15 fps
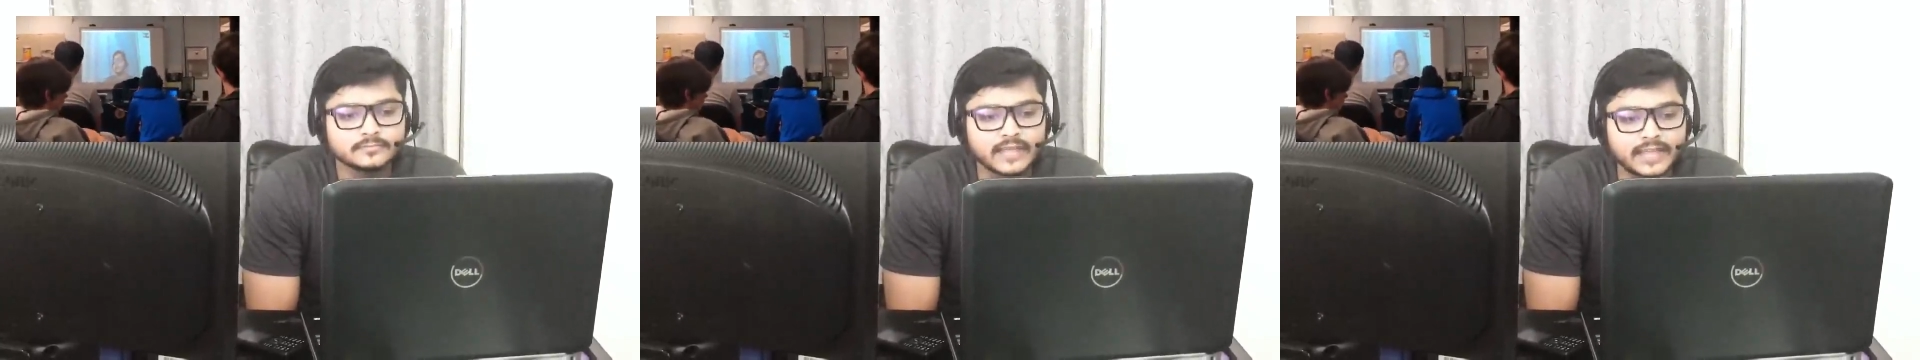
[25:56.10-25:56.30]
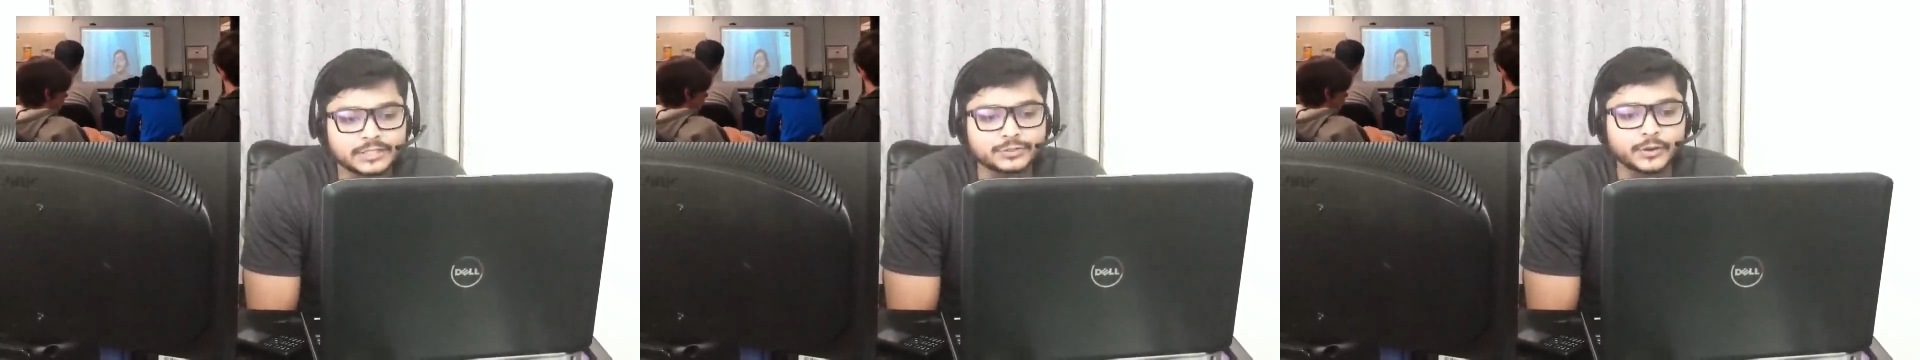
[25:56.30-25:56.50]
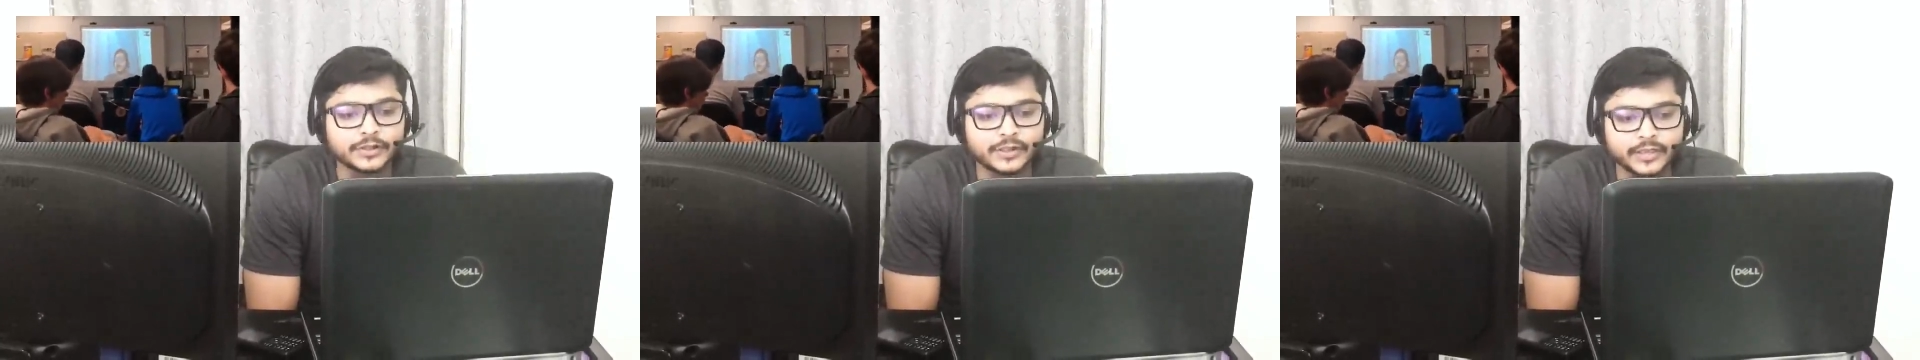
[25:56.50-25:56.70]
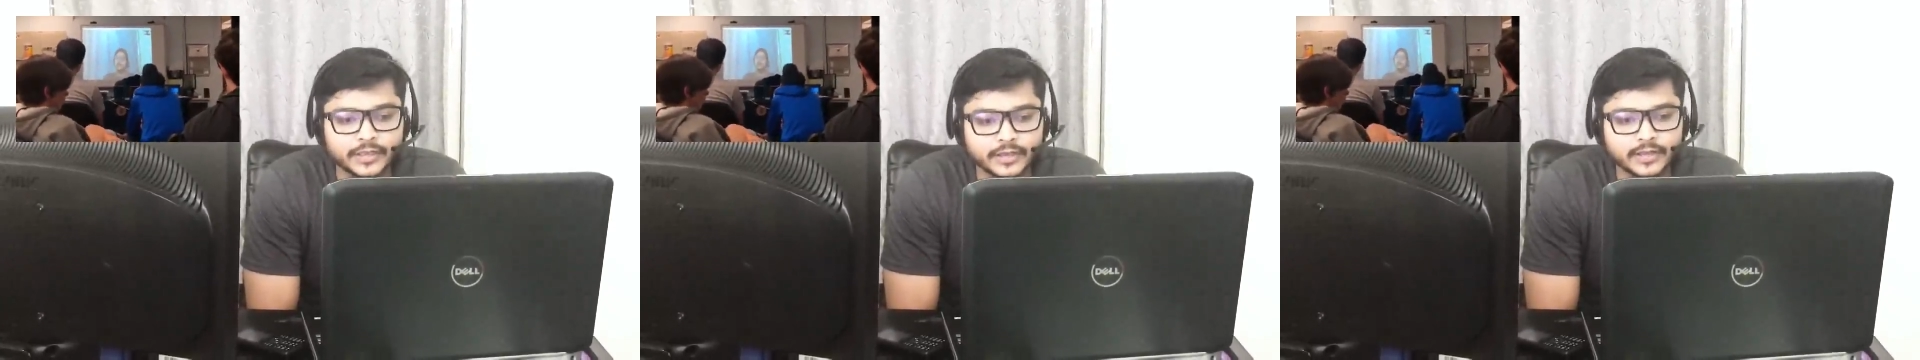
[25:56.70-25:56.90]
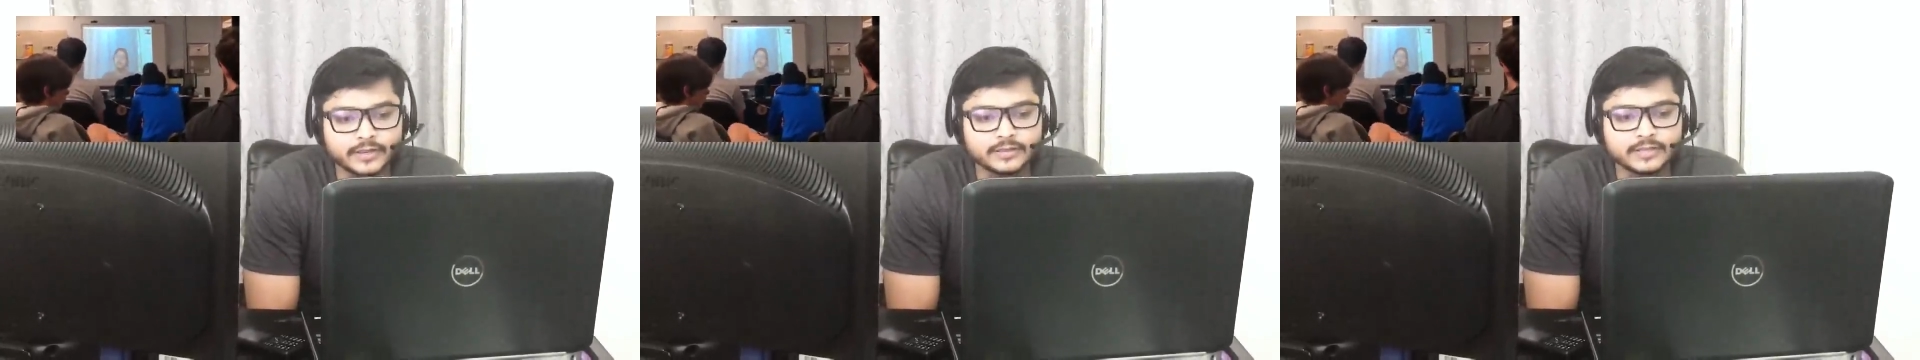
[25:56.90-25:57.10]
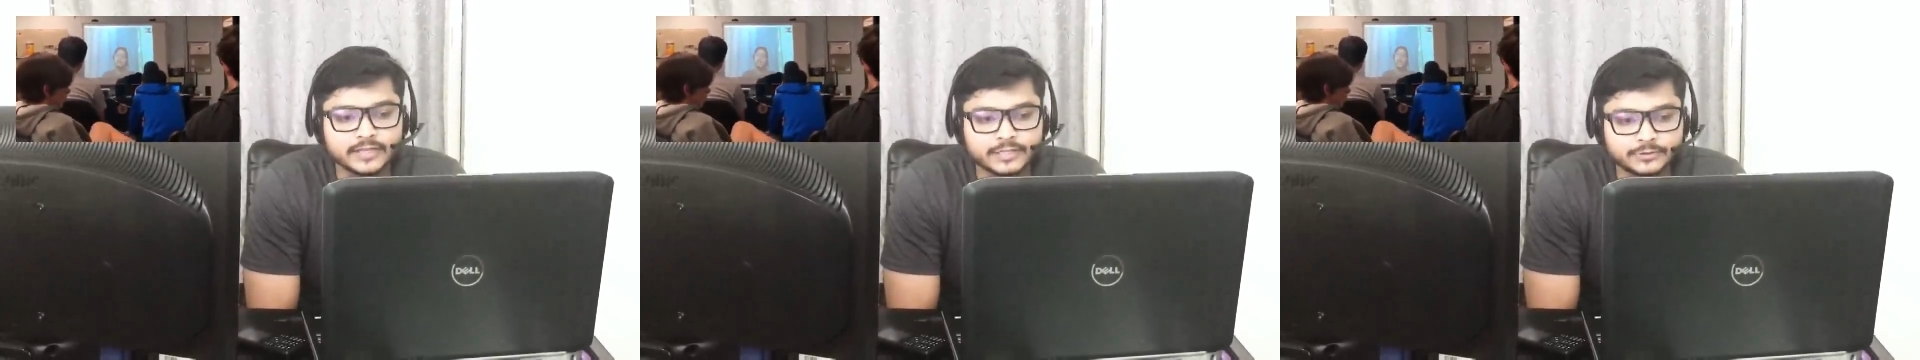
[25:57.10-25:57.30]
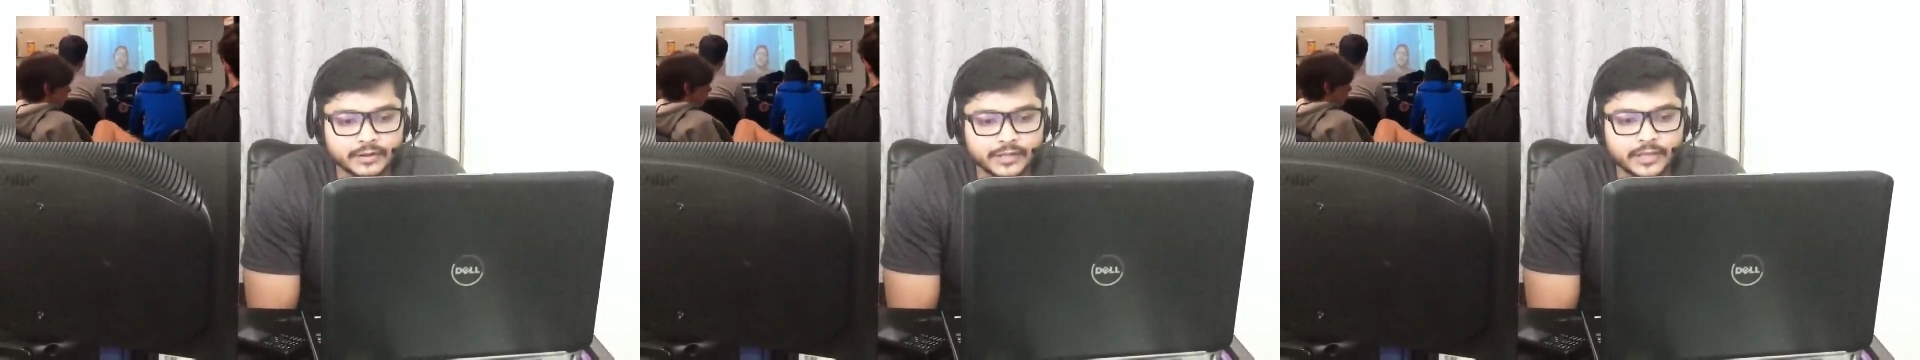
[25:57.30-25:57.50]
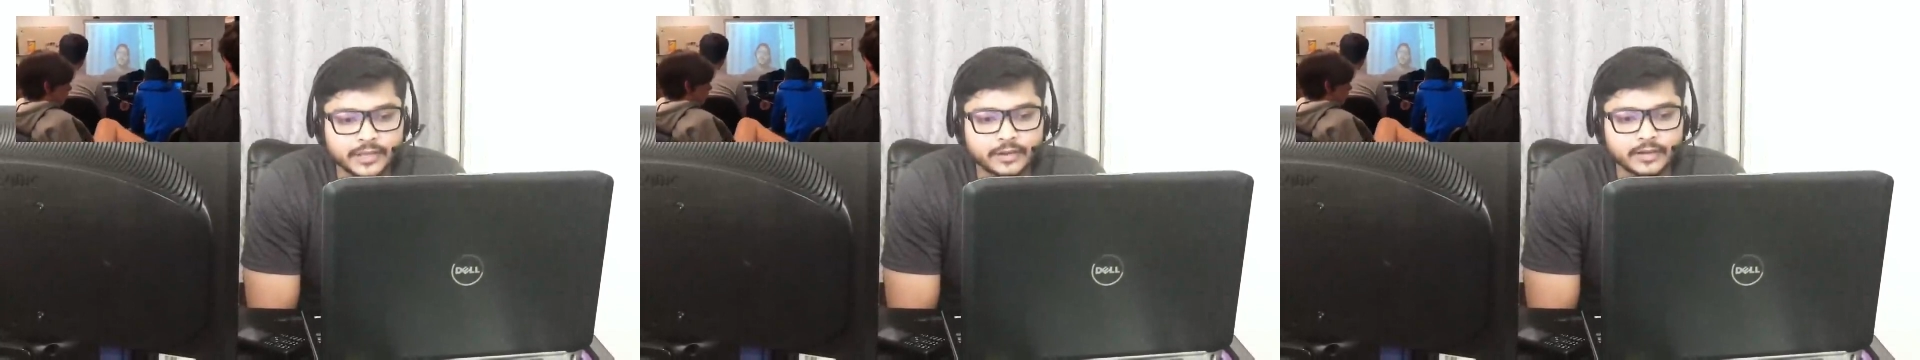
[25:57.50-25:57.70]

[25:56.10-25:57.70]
That's really good. That's really